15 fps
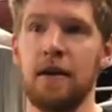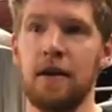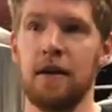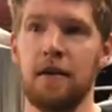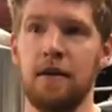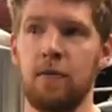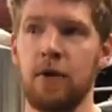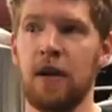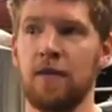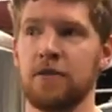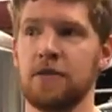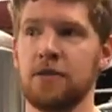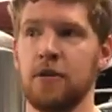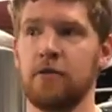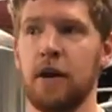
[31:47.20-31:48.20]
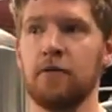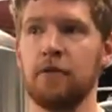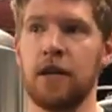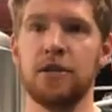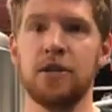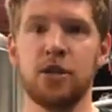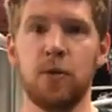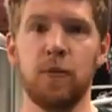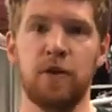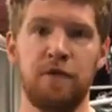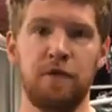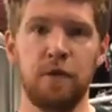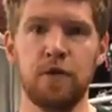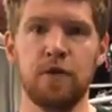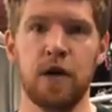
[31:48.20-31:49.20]
We have such a great relationship with our
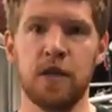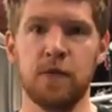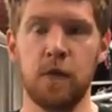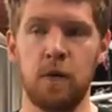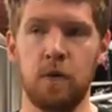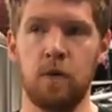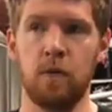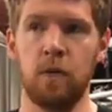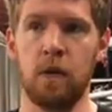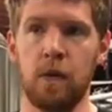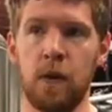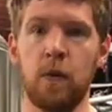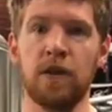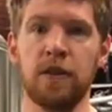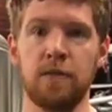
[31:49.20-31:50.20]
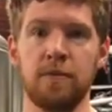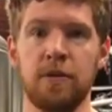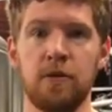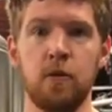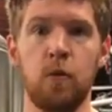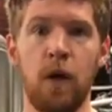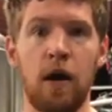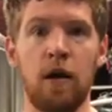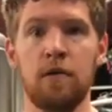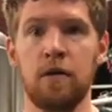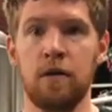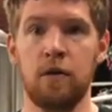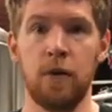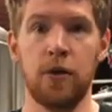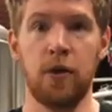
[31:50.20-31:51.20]
food trucks. We want them to do well
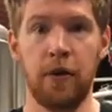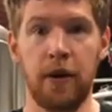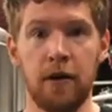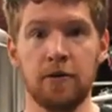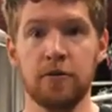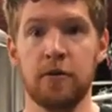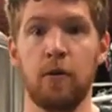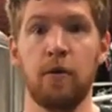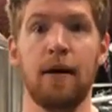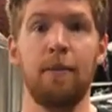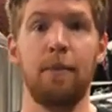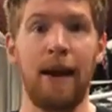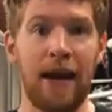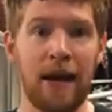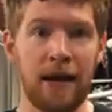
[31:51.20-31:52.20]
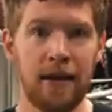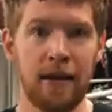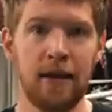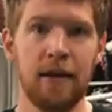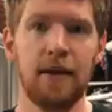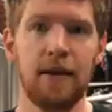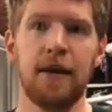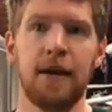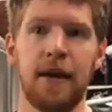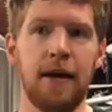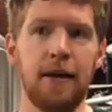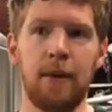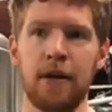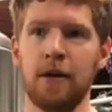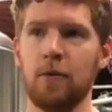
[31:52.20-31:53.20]
when they're here, so they'll come
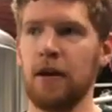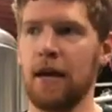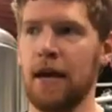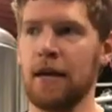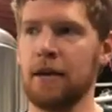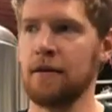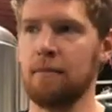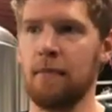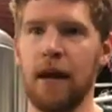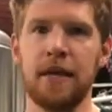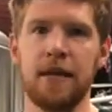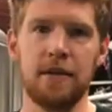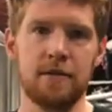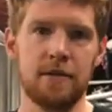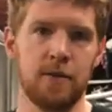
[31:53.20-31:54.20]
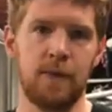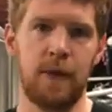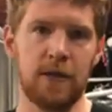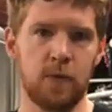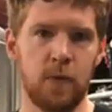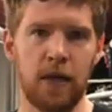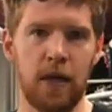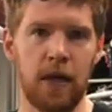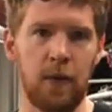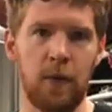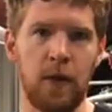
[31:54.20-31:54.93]
back. I know we had Mikey's this past weekend.